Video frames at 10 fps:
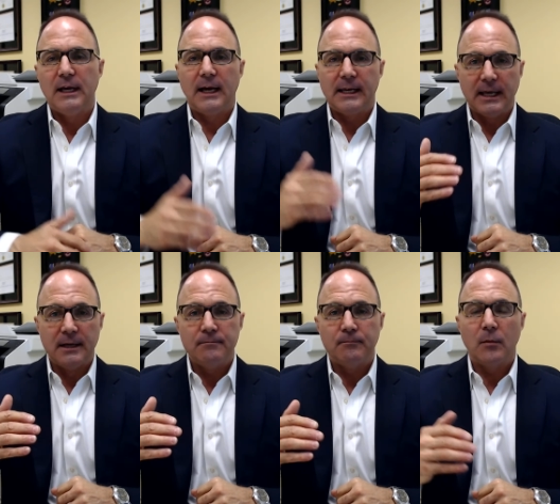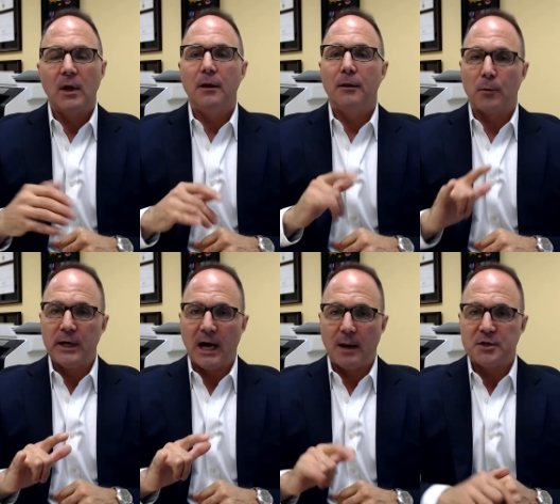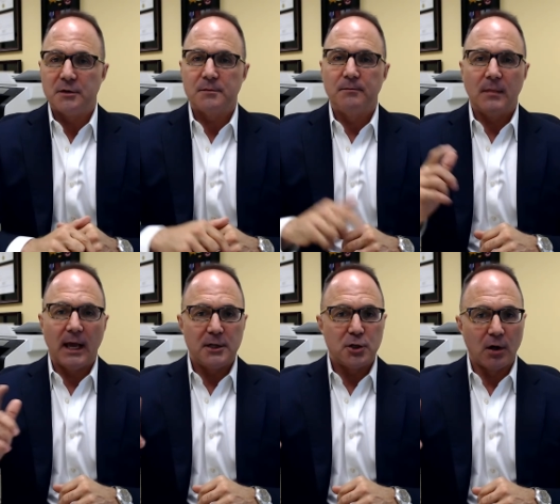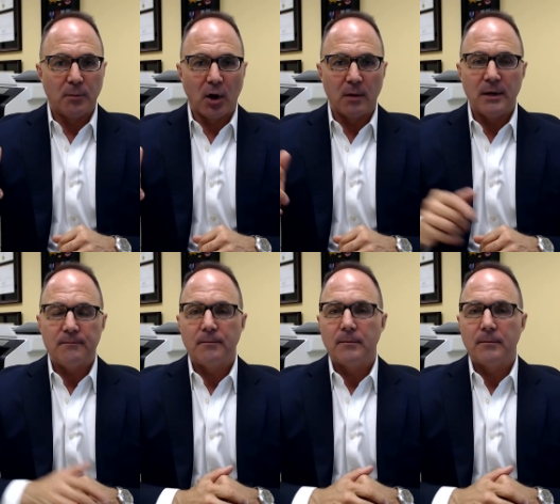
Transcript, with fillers: Again, three options. HR department,